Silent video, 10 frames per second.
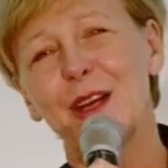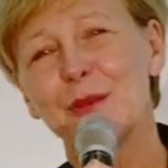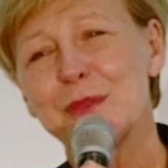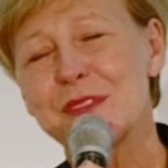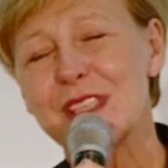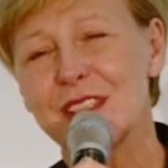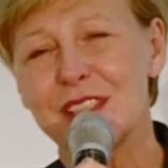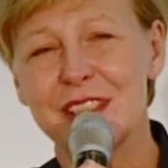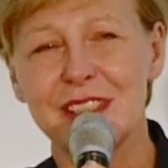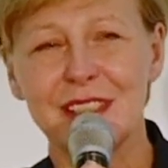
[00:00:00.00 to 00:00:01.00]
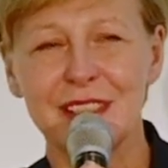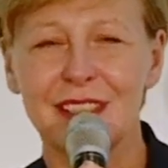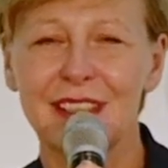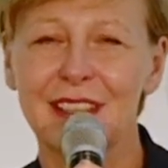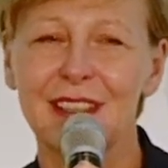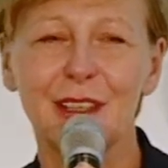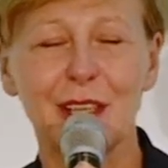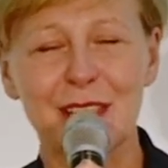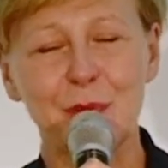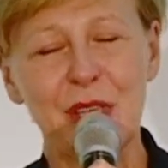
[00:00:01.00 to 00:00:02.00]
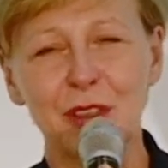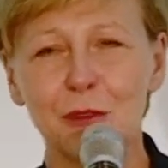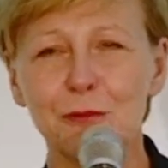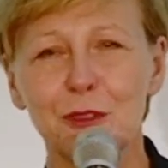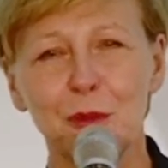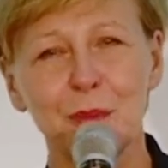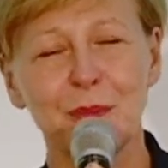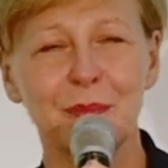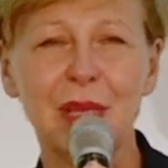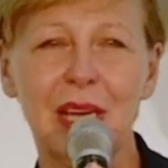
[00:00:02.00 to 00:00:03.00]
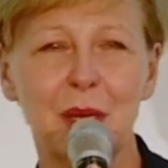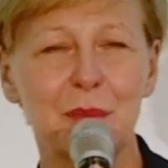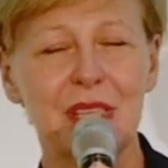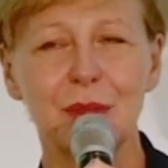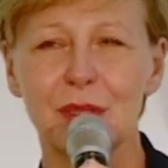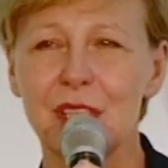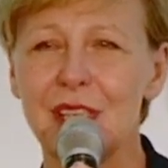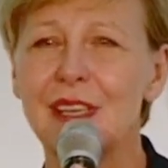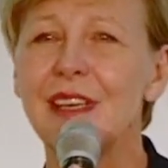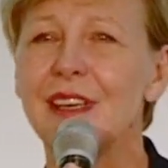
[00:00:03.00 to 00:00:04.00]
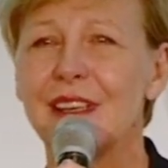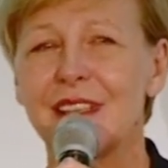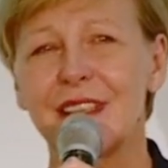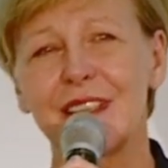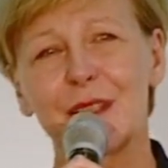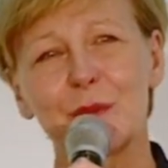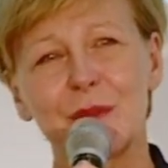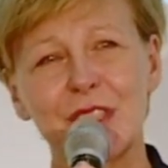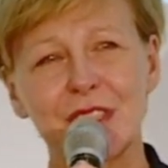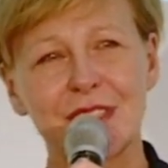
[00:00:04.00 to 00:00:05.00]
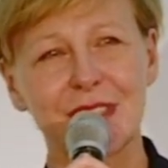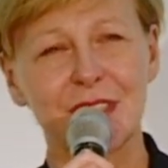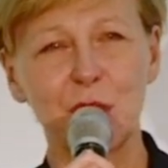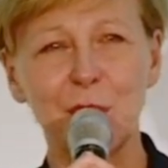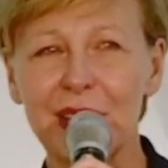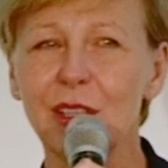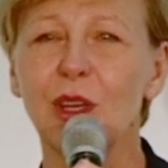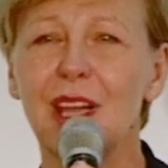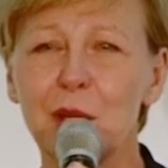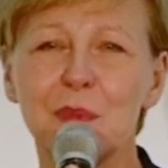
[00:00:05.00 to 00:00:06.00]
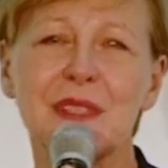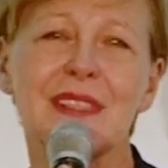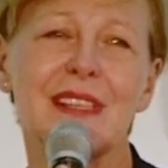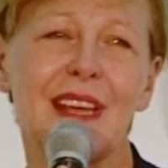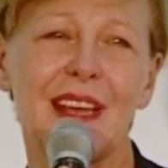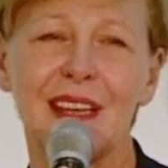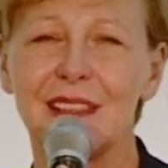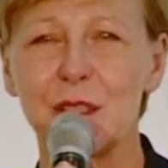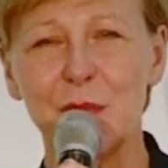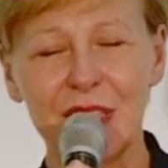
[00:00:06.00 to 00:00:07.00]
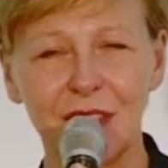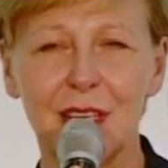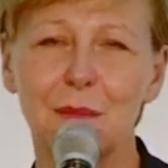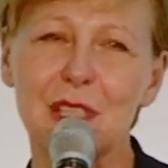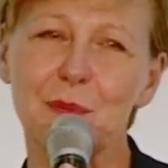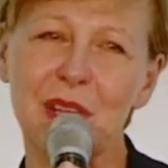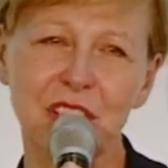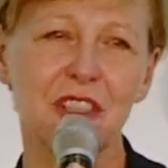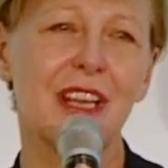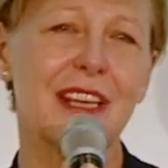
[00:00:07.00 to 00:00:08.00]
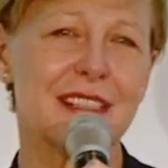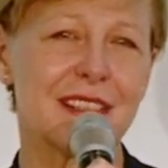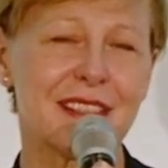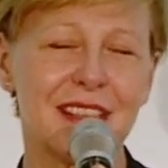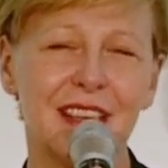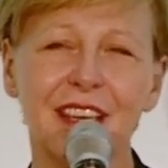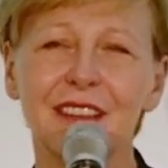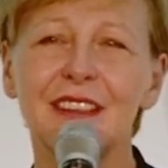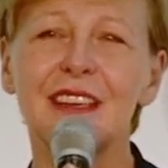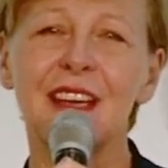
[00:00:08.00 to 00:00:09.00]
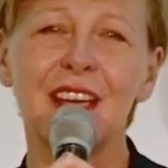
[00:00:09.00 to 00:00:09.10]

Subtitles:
We've started a spin-off from PUT, which is Rimedo Labs, and Rimedo Labs specializes in